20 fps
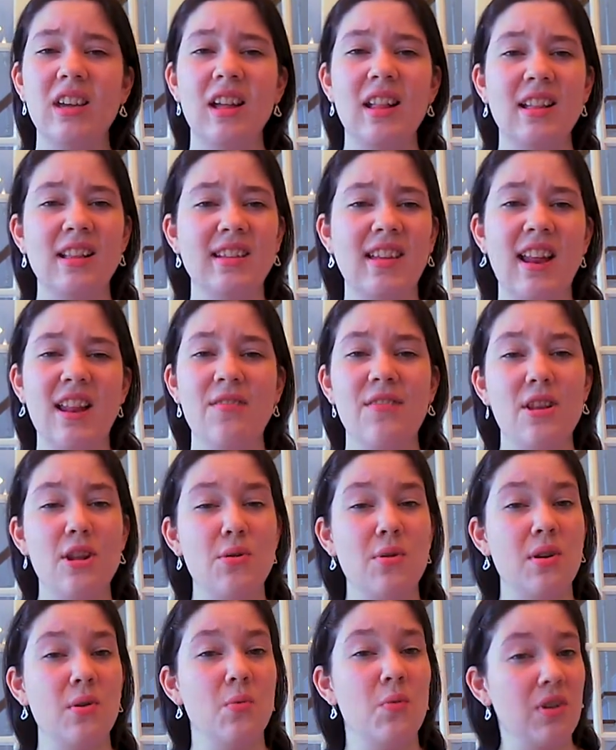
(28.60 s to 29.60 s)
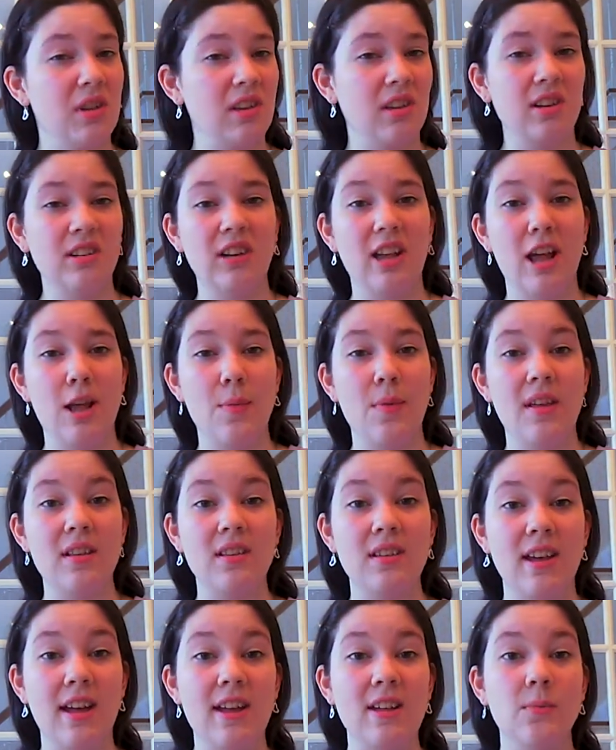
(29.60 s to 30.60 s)
this kind of video in a really long time, as
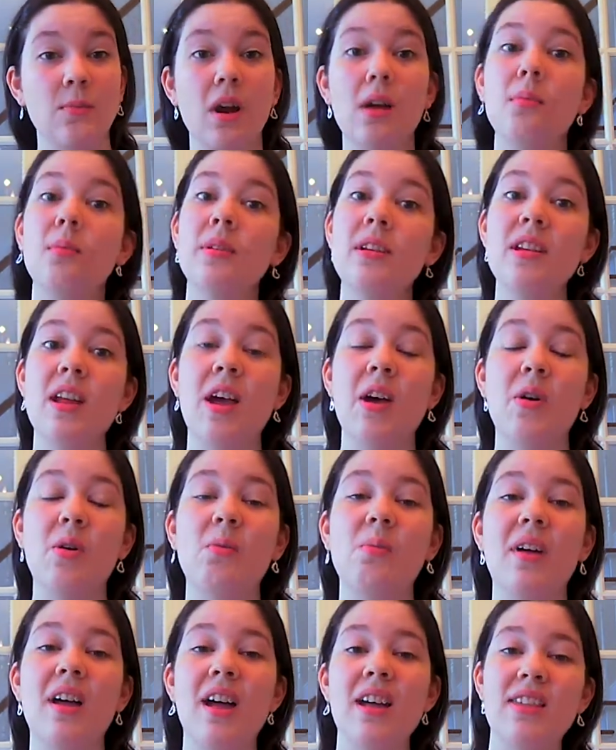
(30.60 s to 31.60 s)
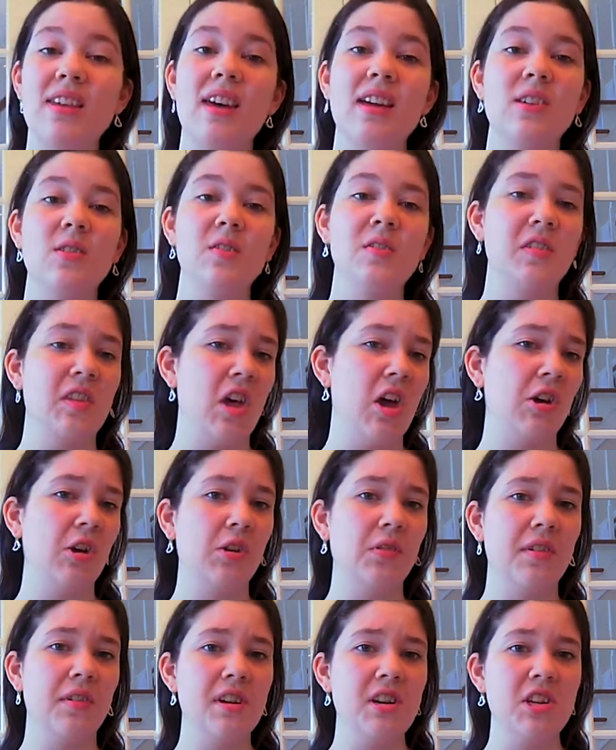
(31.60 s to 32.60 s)
you guys probably know, but I thought it was long
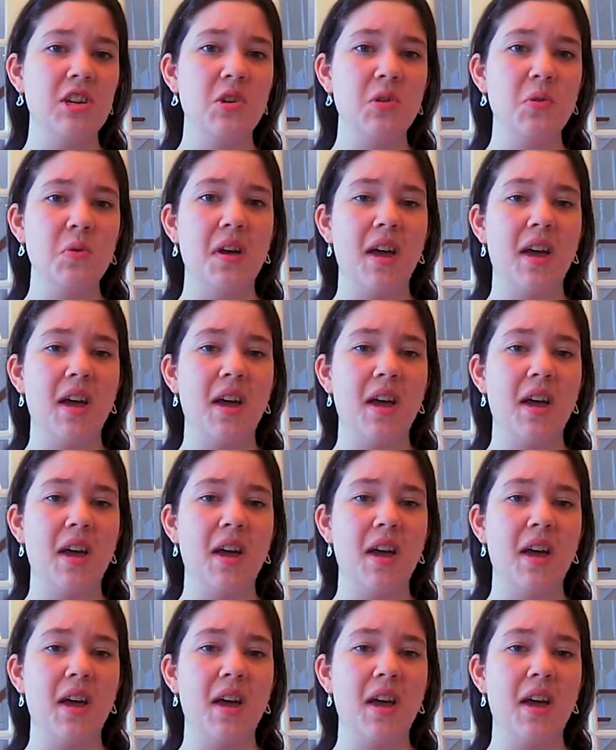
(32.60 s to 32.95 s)
overdue.